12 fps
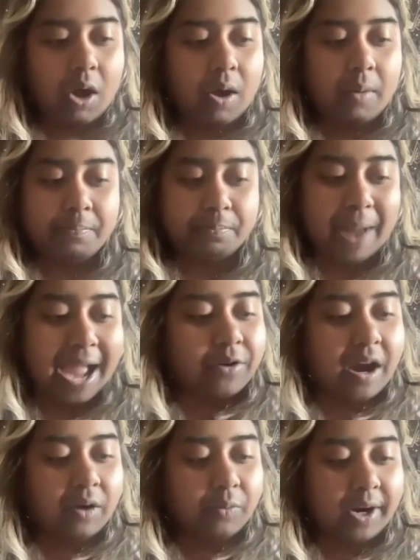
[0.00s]
a
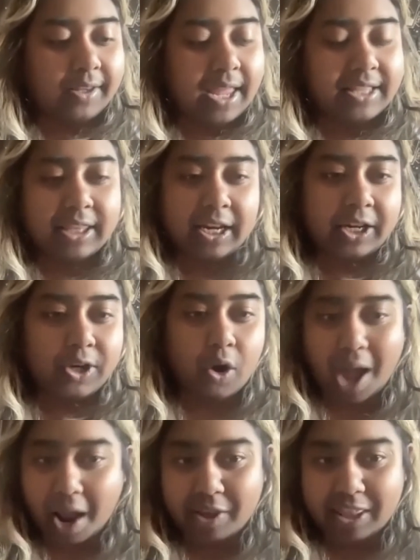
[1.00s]
background where like they
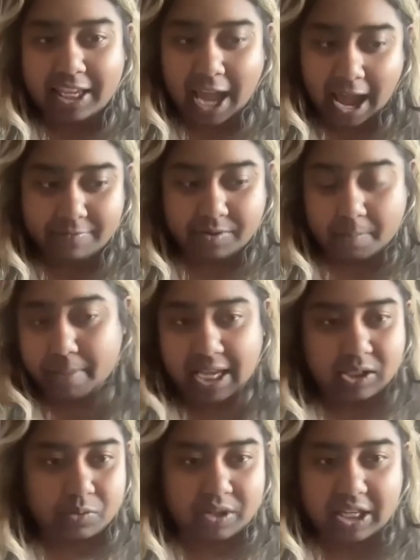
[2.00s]
don't really have the
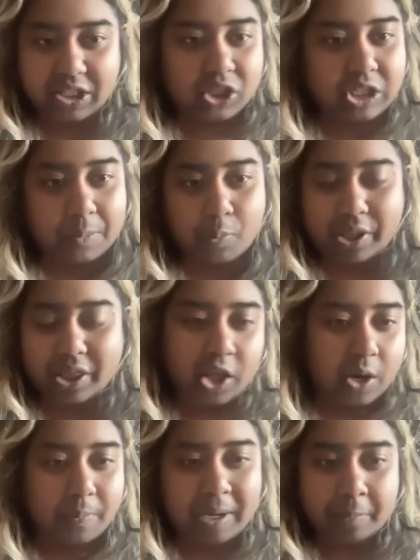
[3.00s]
best relationship with
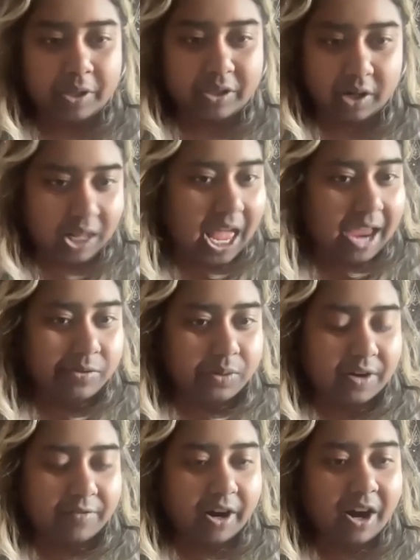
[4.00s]
other people in their lives,
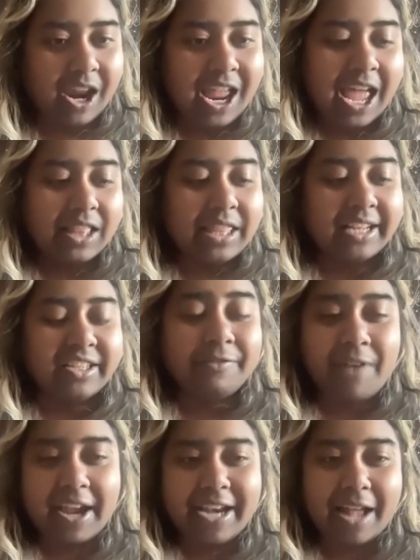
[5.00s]
whatever, then to
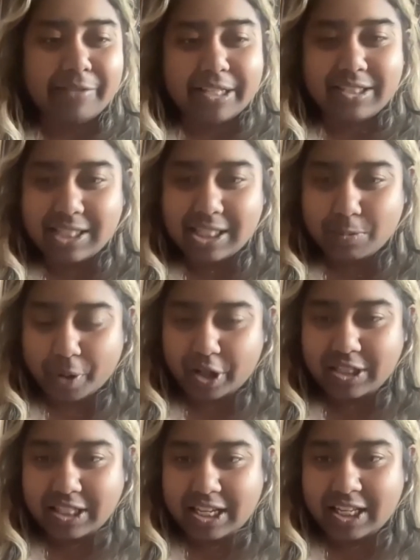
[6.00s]
find out that this
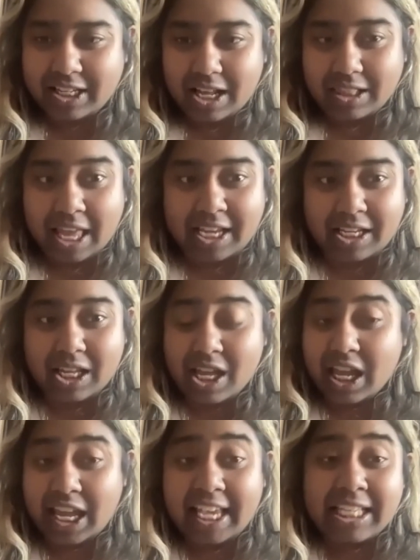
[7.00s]
person like
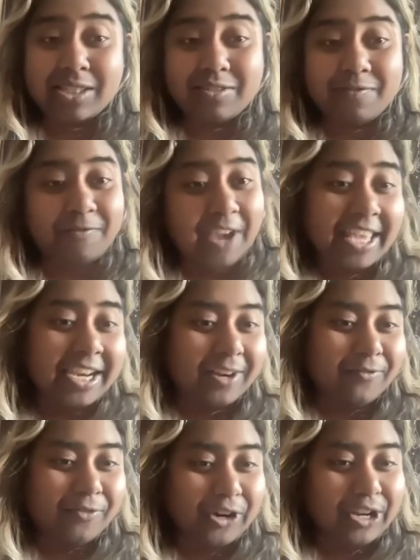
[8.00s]
is
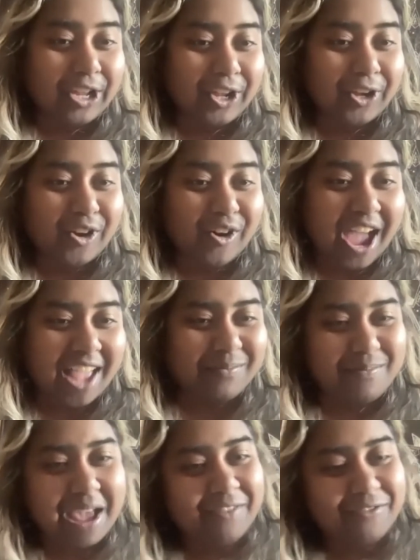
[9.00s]
fated for you and
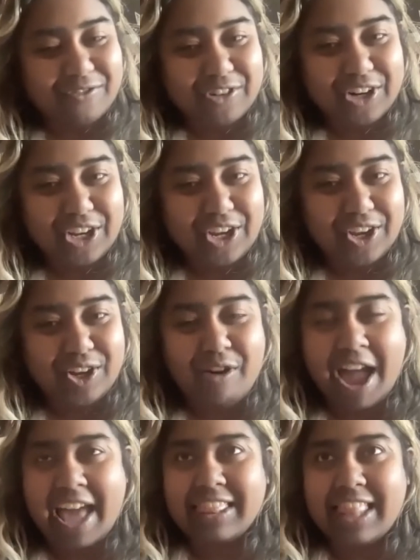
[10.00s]
meant for you,
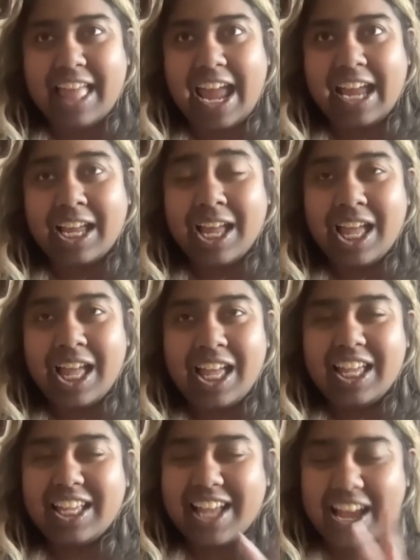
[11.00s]
and like
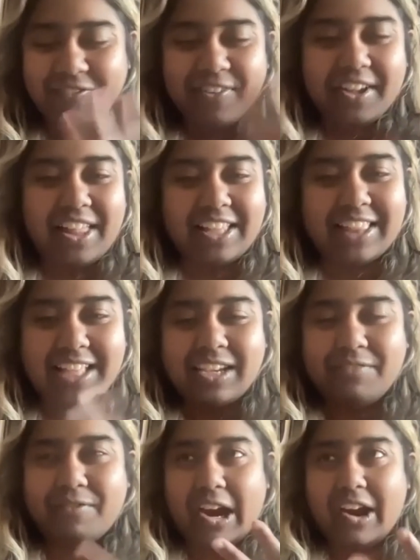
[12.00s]
I feel like that's
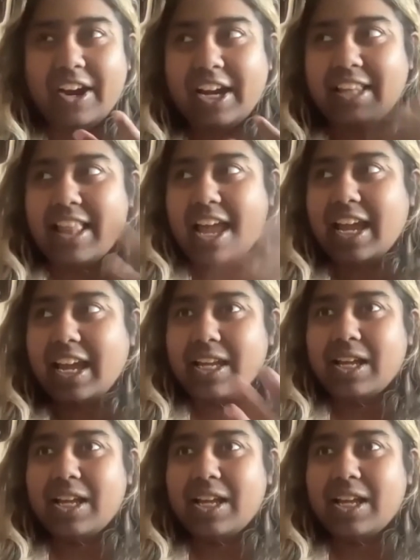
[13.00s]
like very like,